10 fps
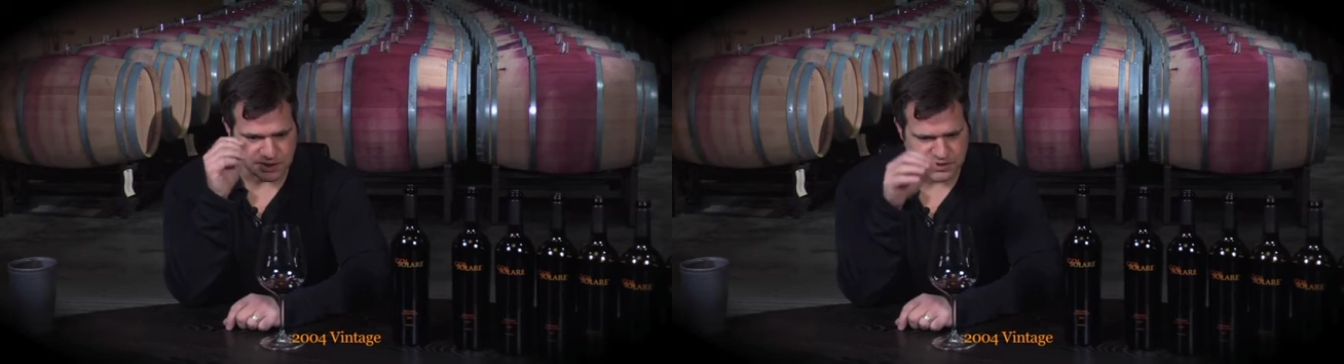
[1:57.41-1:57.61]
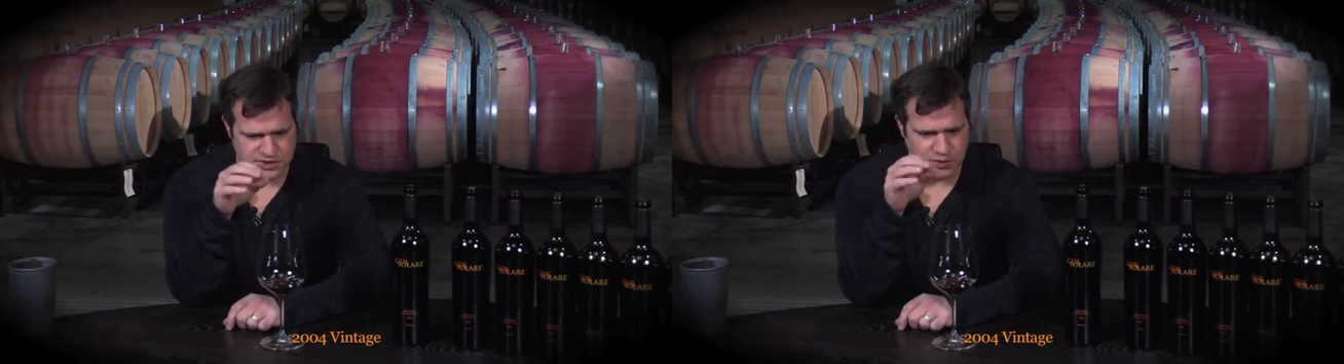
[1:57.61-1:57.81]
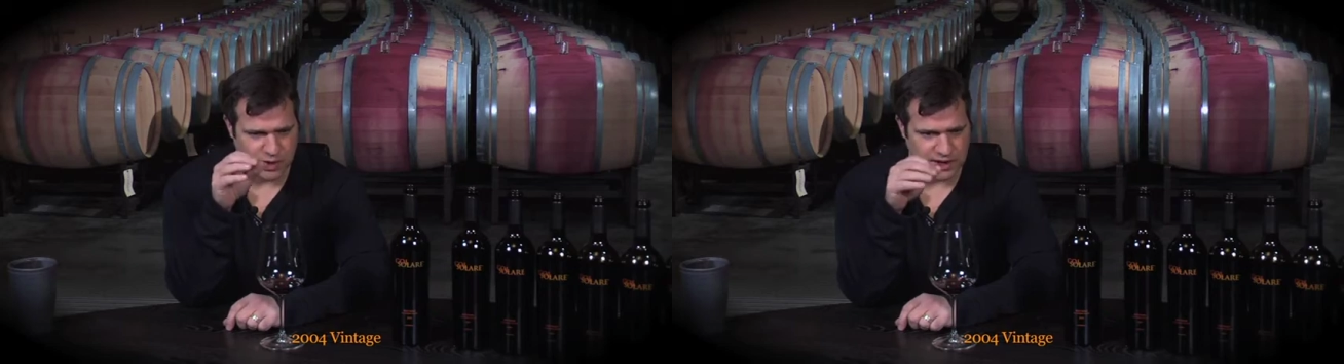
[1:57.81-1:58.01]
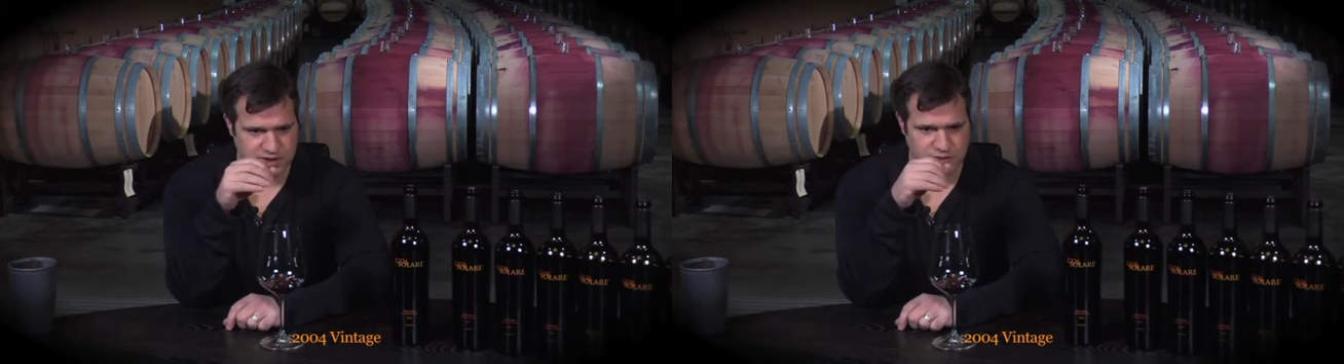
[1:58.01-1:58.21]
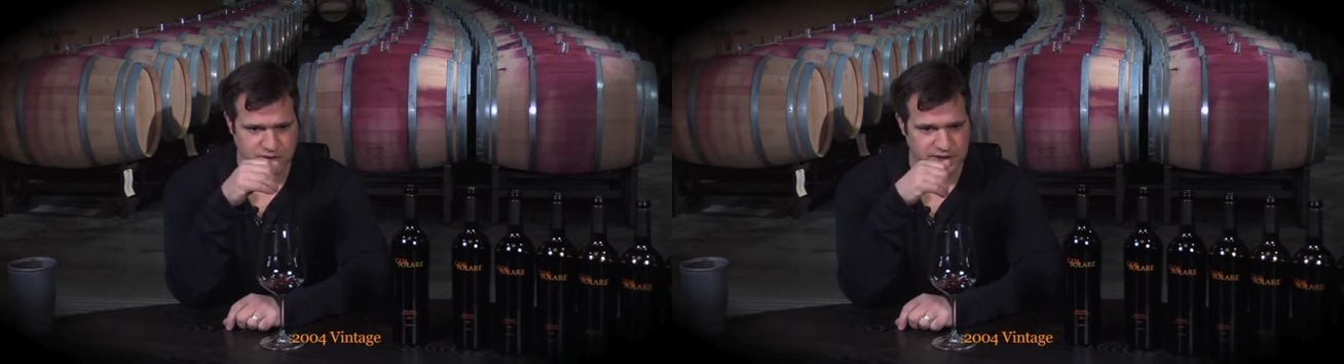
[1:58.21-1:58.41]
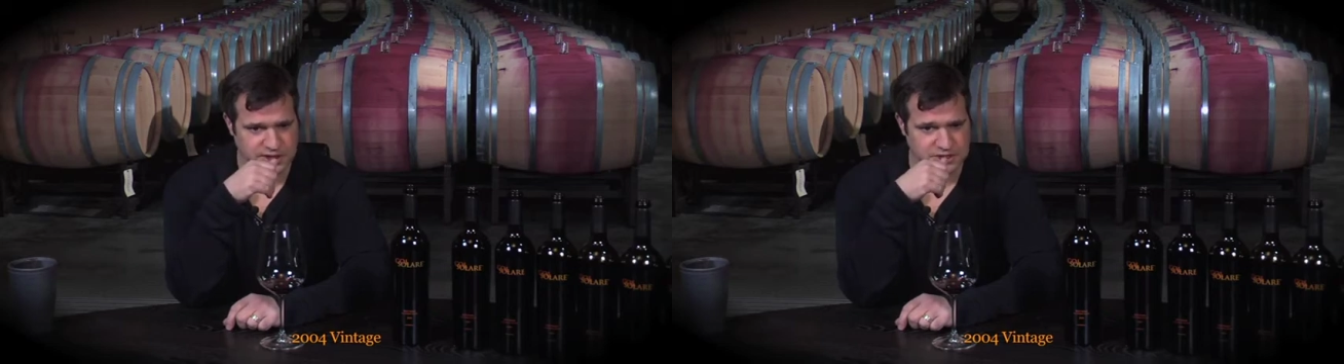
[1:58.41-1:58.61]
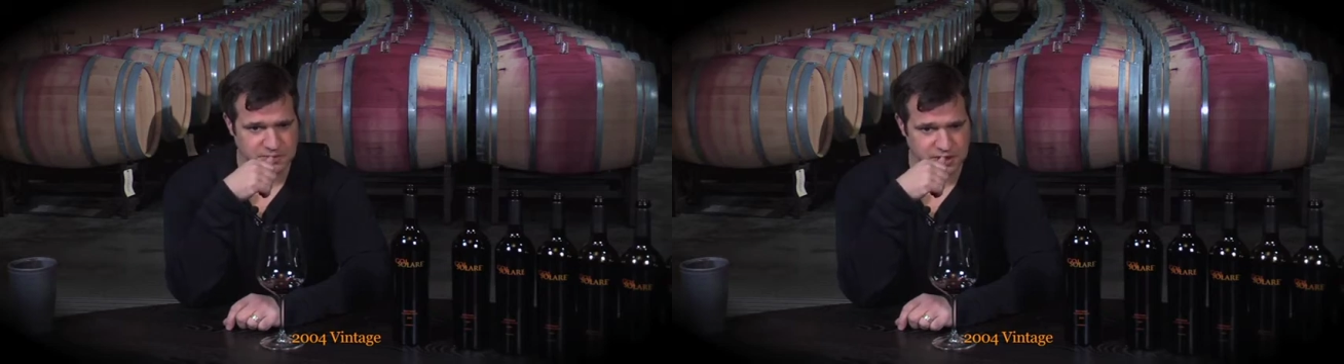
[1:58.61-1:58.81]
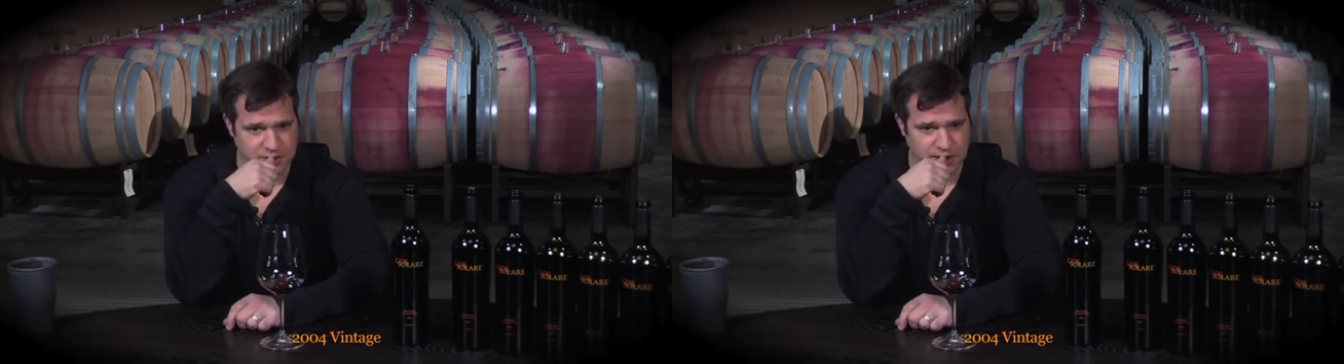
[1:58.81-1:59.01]
This is a wine that's really in its
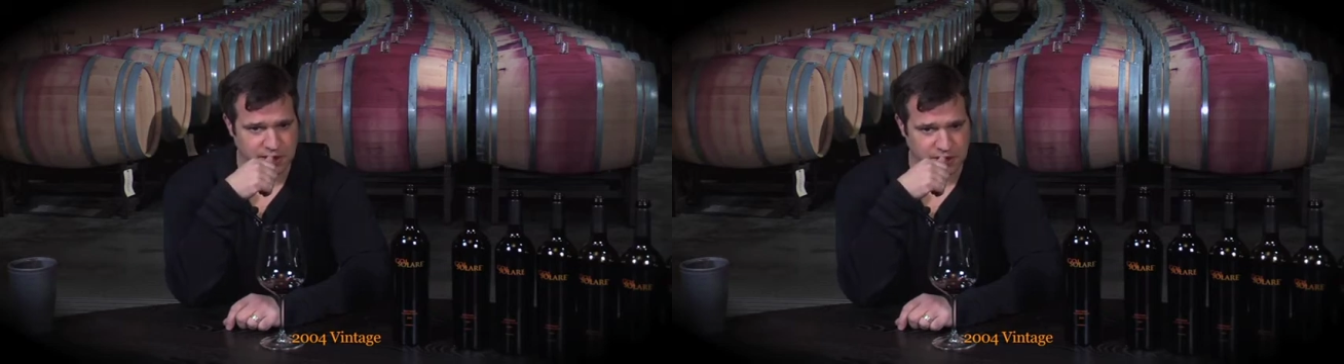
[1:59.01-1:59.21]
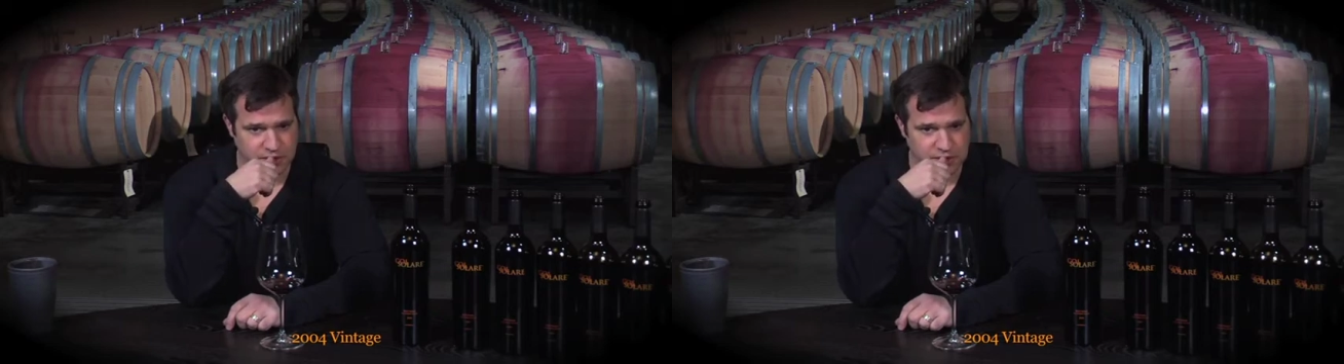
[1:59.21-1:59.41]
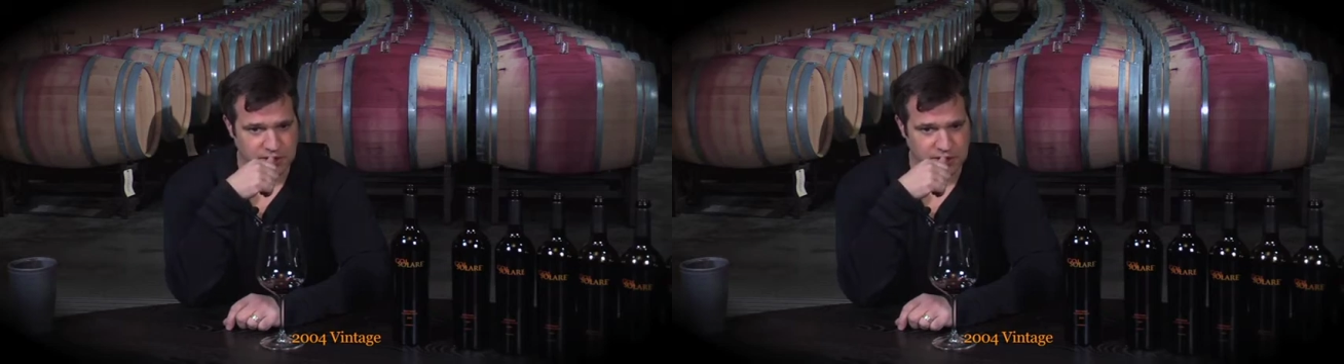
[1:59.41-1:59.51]
peak right now.